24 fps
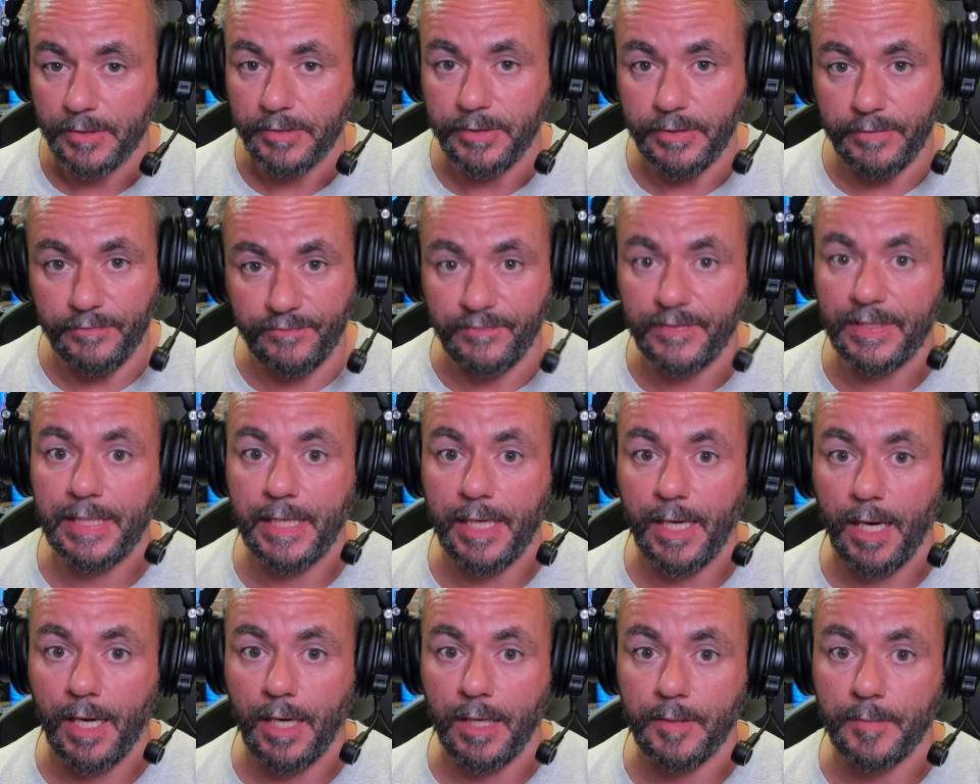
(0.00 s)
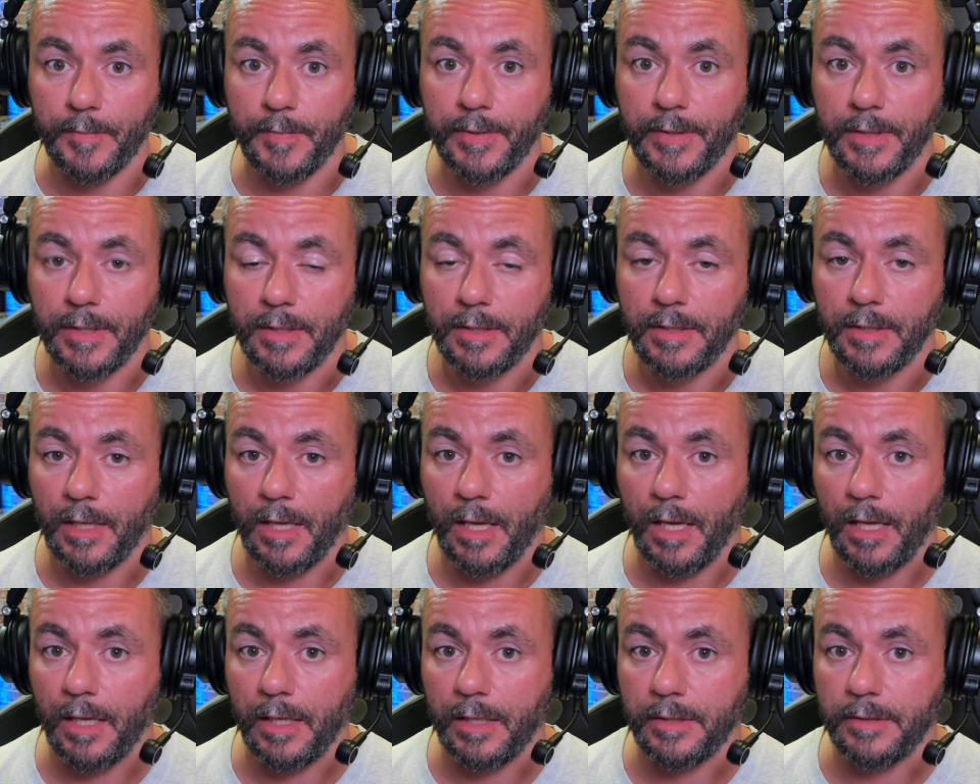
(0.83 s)
You fill it up
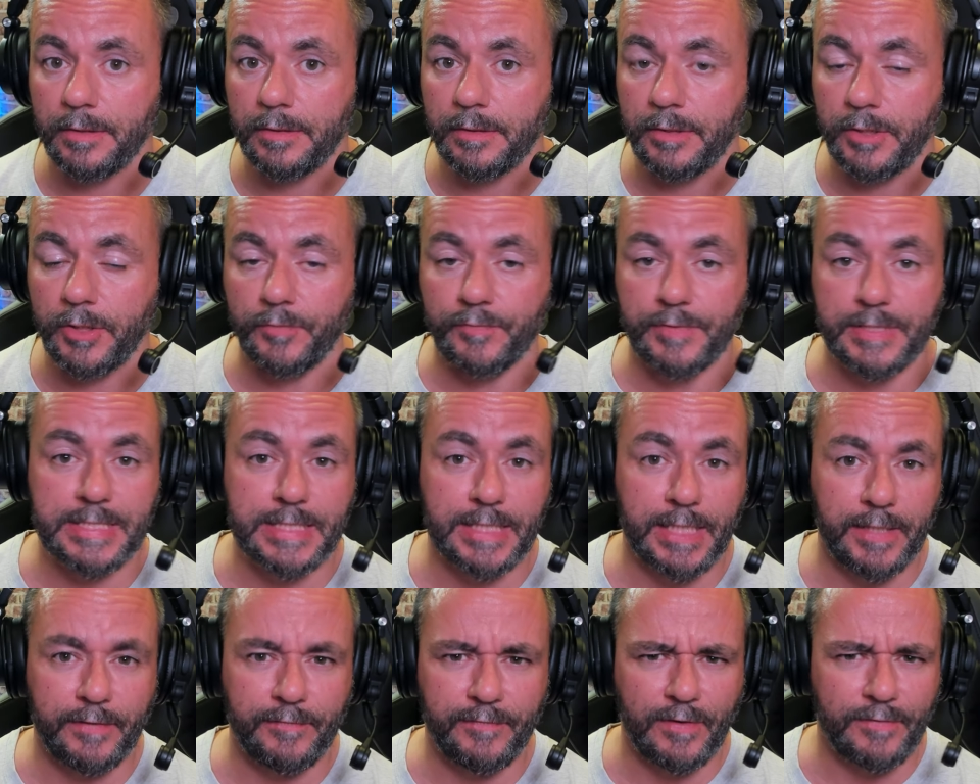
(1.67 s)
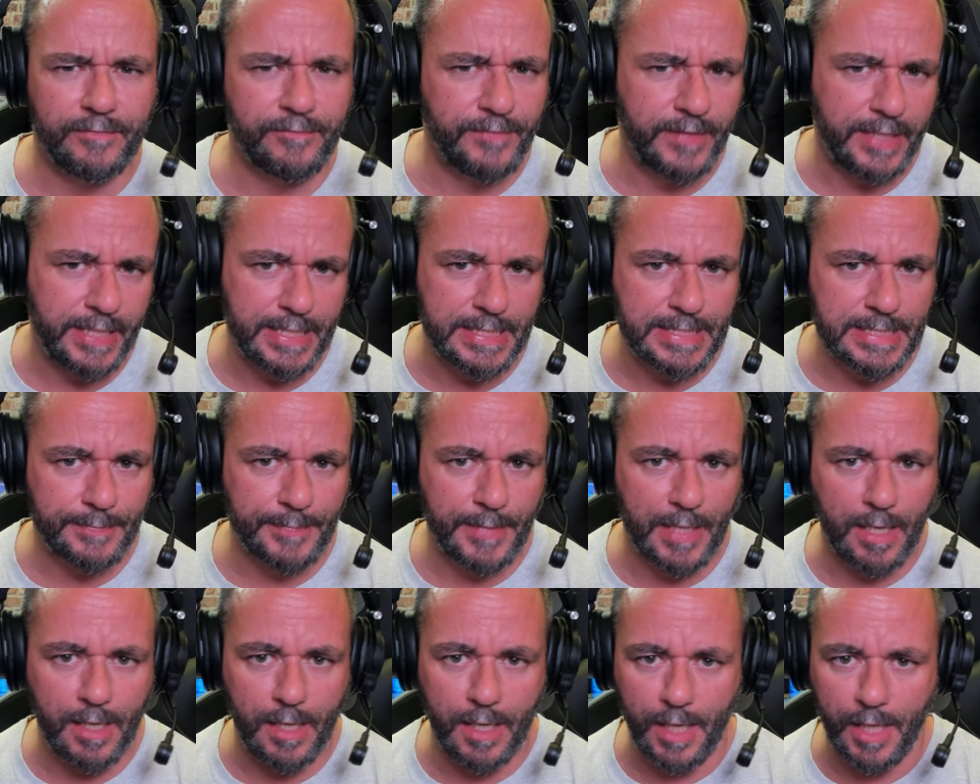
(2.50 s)
and you receive, I think it's
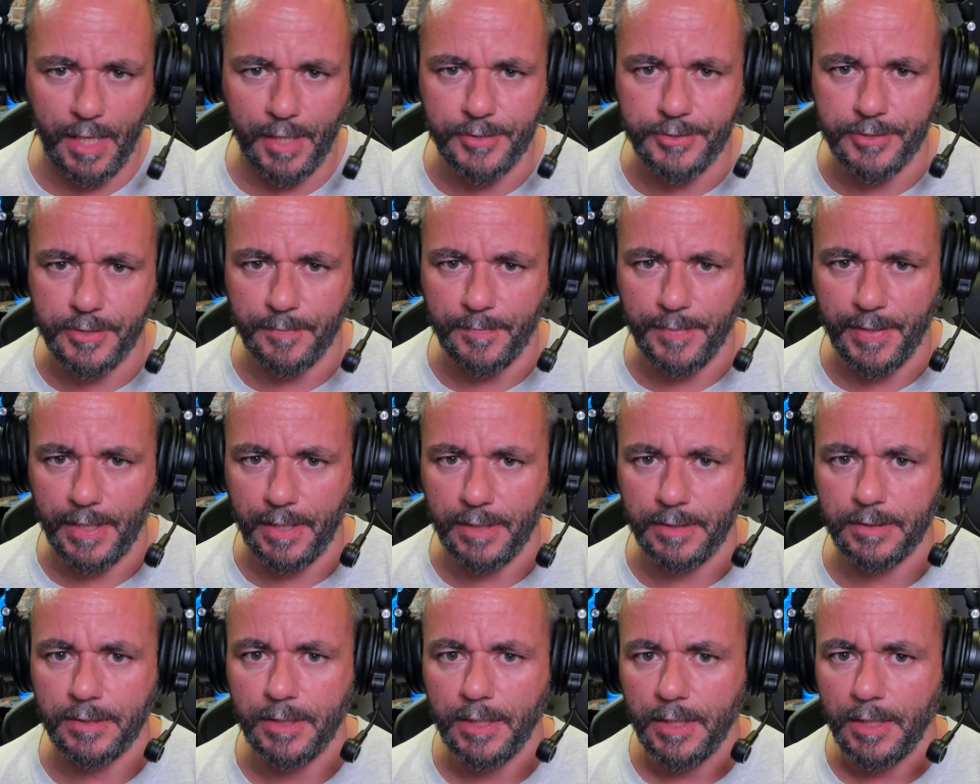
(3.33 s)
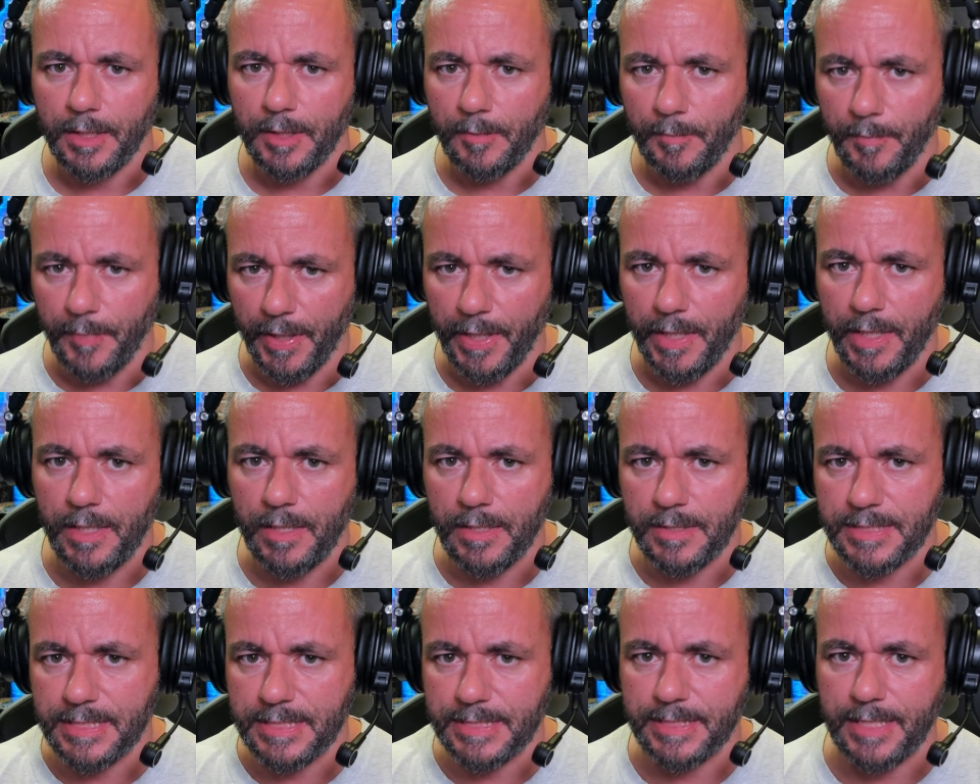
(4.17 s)
about one hundred pounds
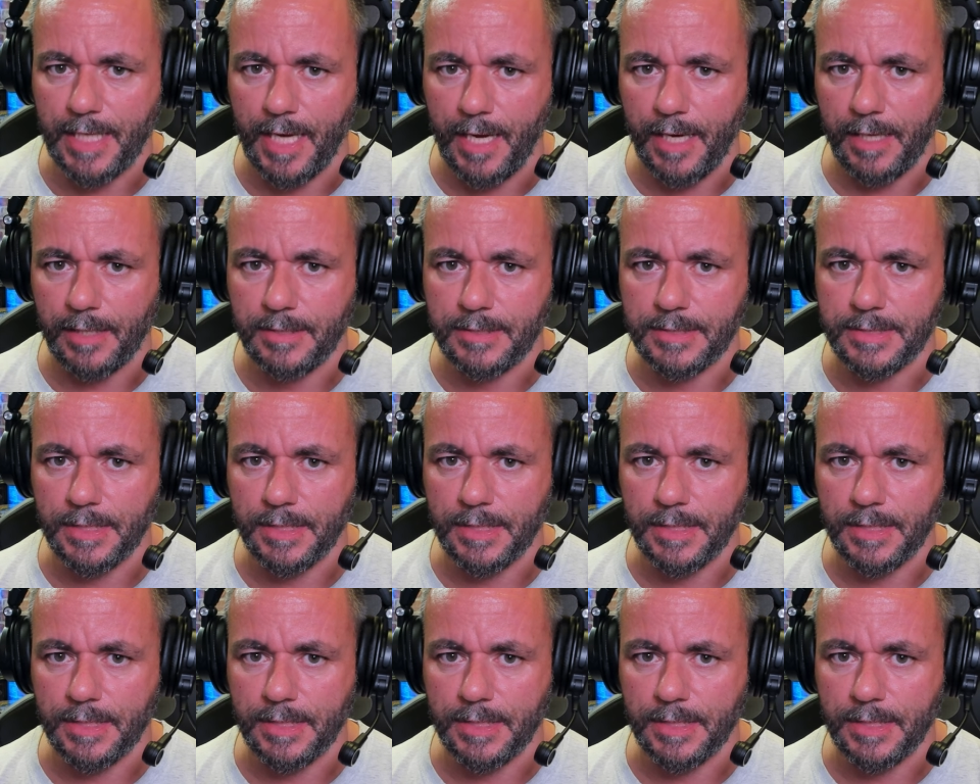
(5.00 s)
per stack.